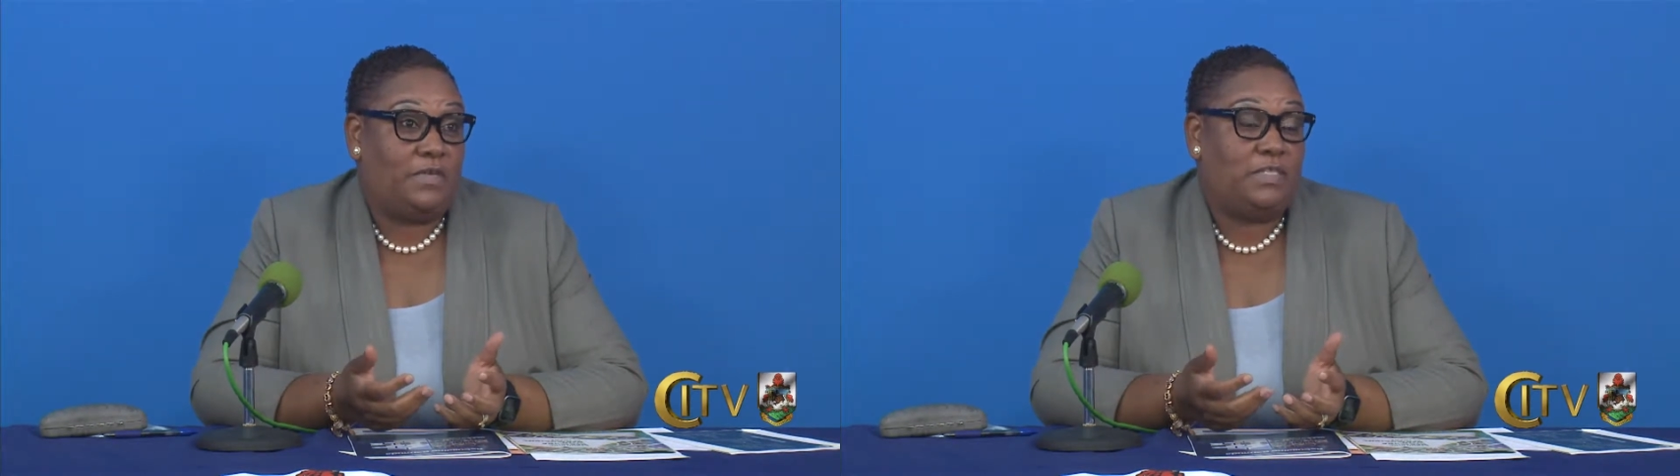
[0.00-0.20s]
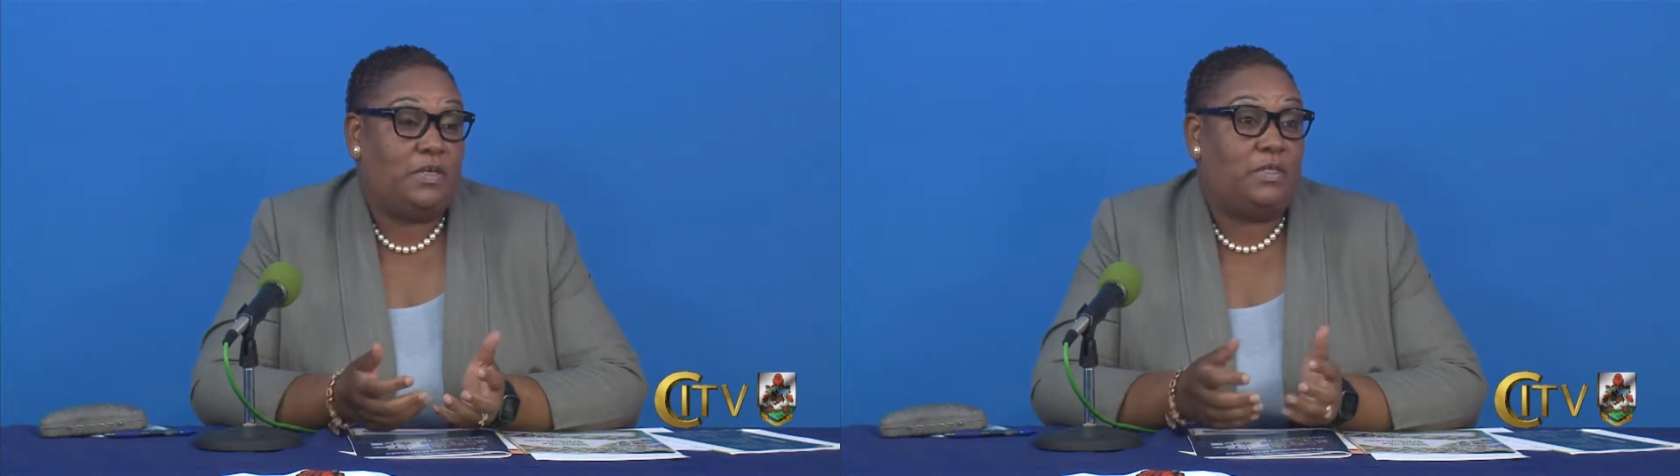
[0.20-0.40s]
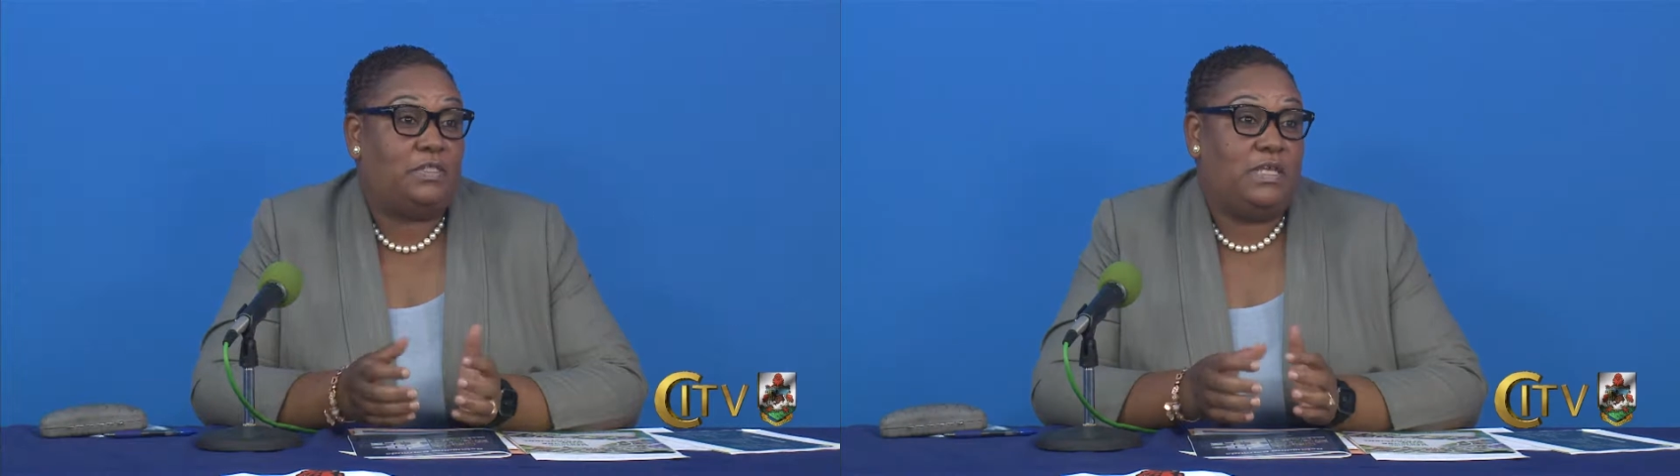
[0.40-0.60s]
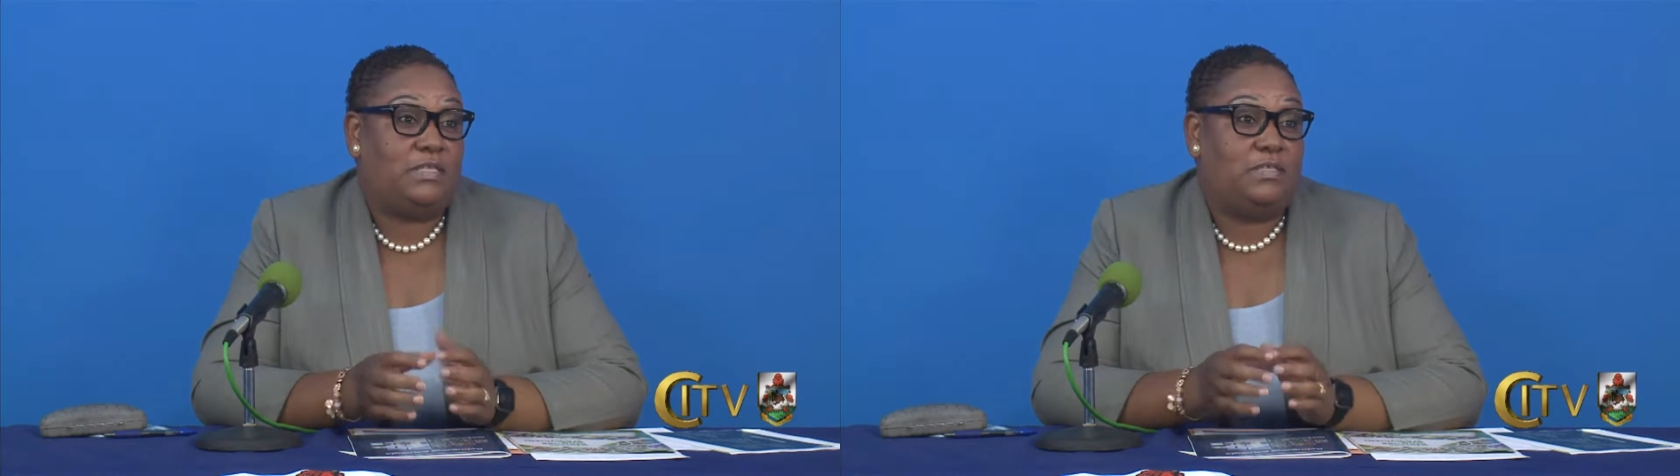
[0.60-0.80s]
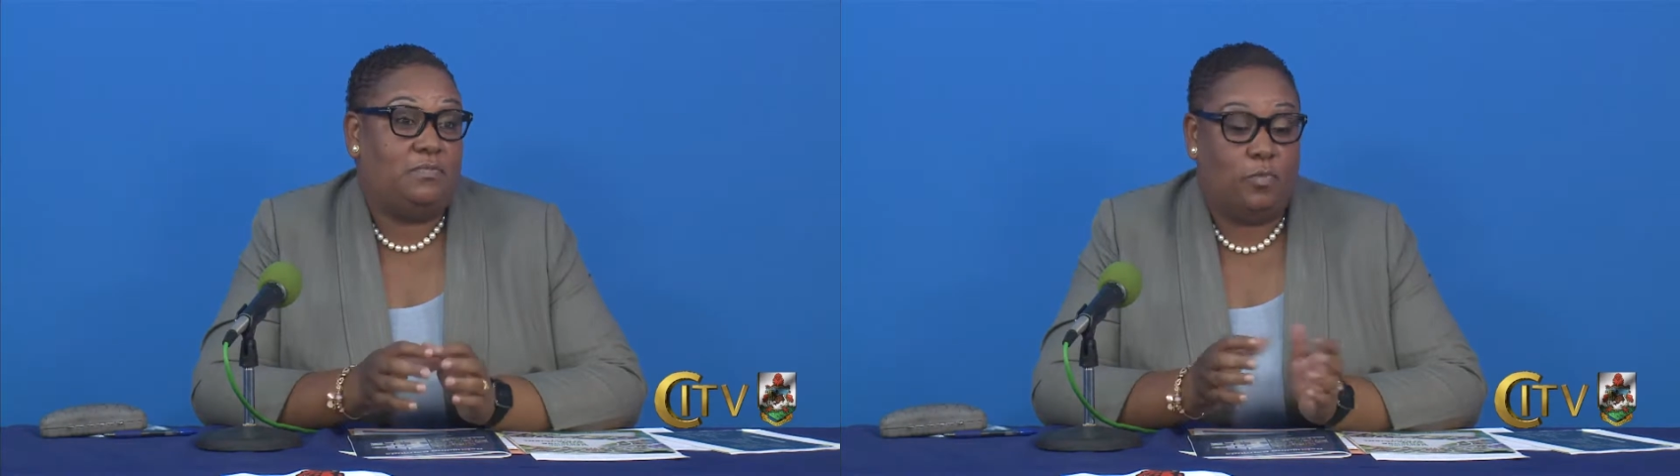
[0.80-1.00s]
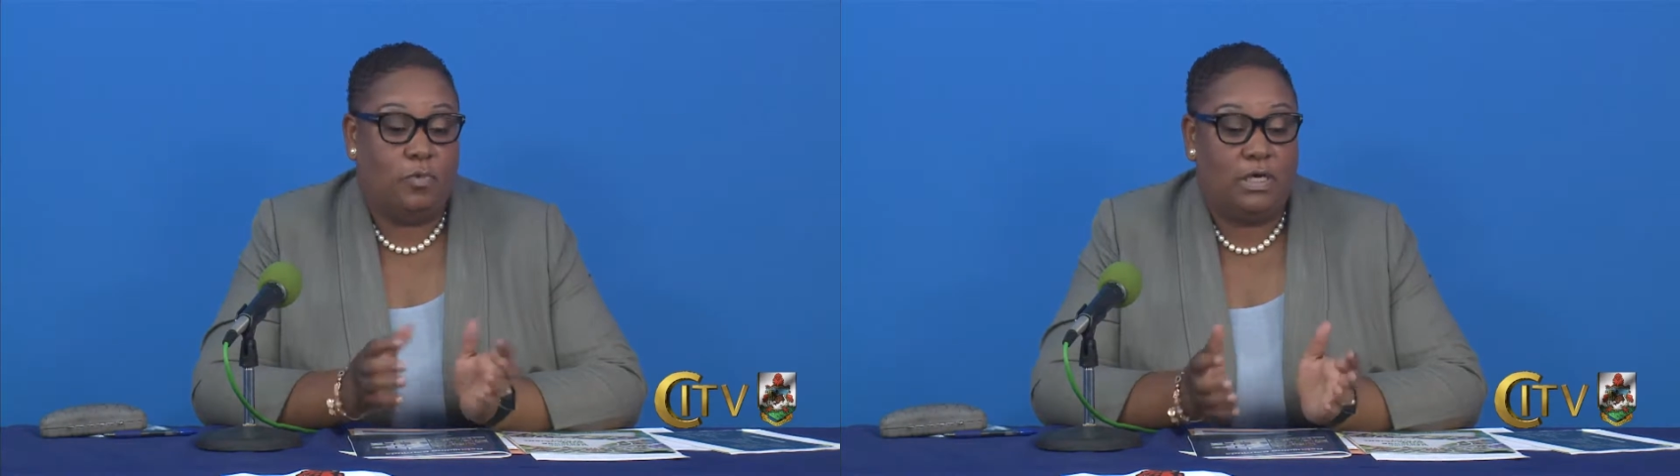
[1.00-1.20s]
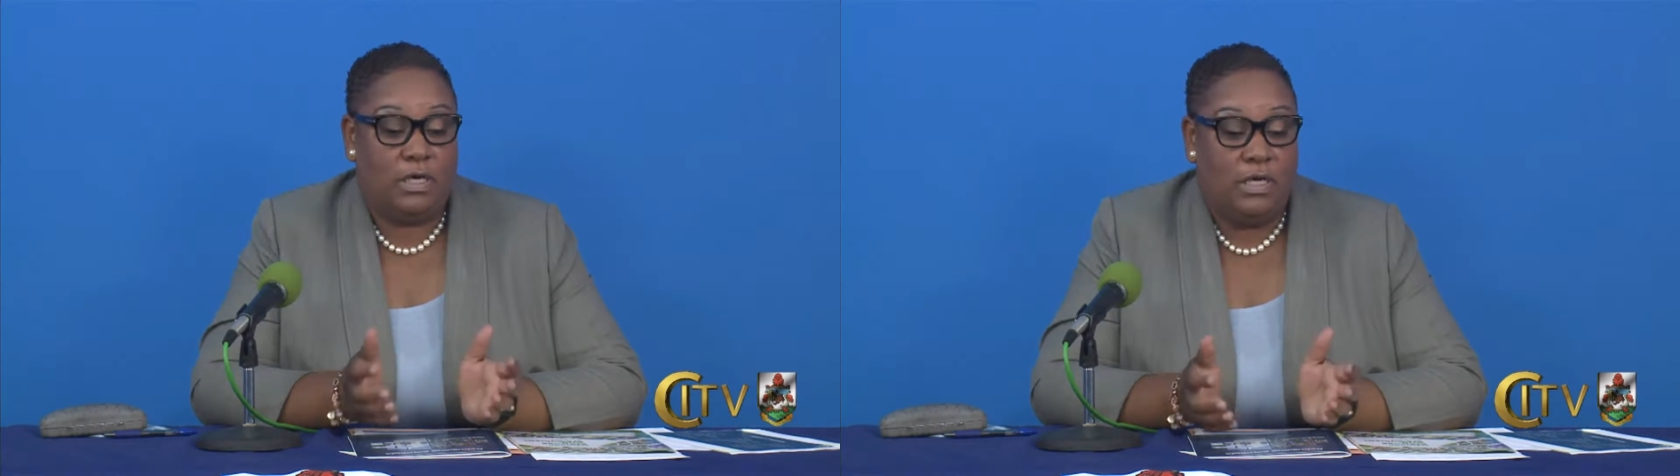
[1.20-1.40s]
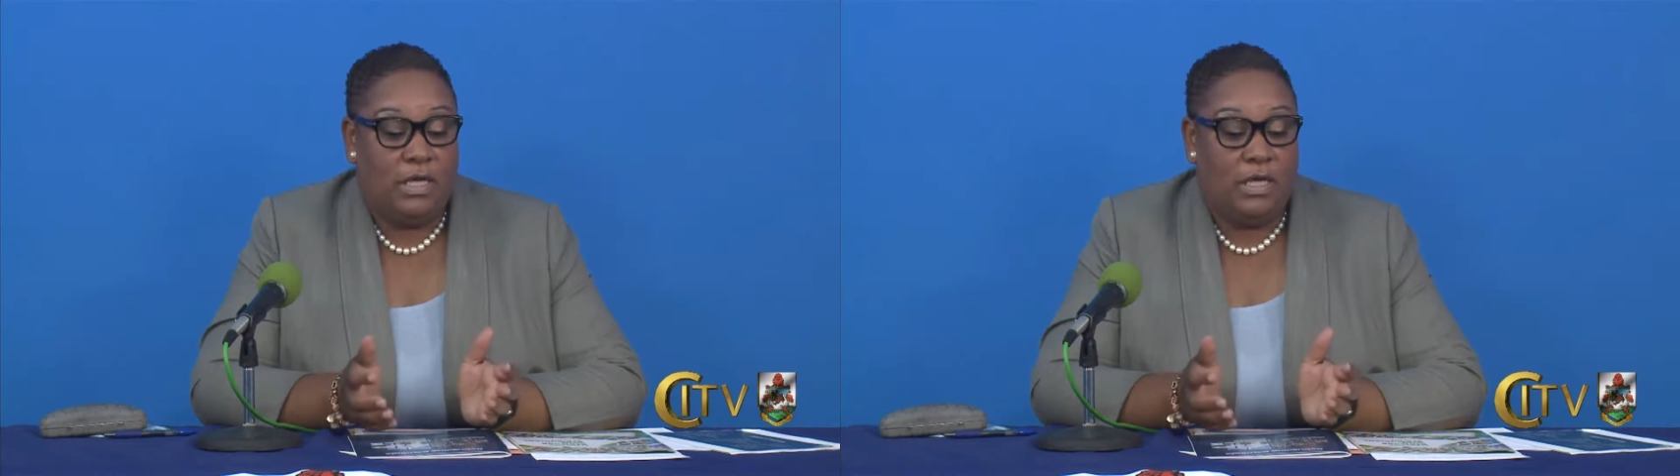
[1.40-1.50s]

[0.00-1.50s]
So it's more